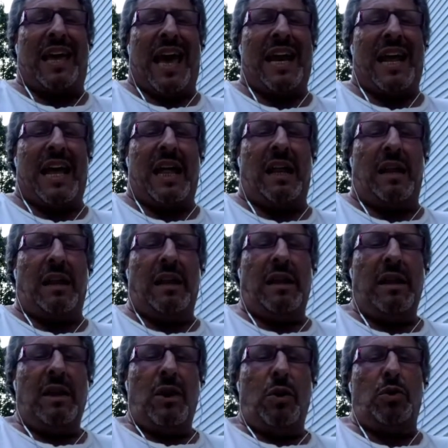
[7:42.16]
get ill,
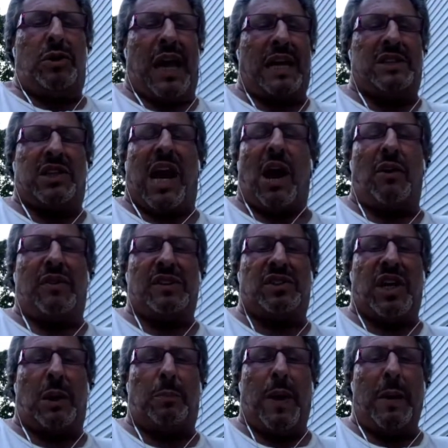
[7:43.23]
who takes care of the
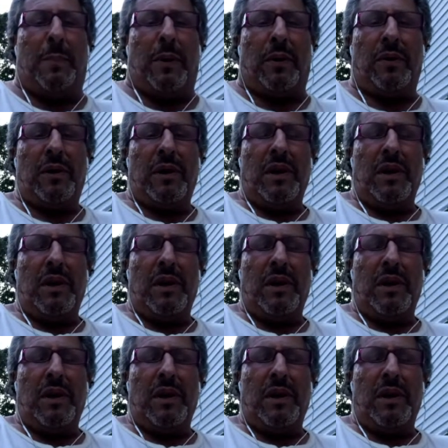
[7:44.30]
sick people?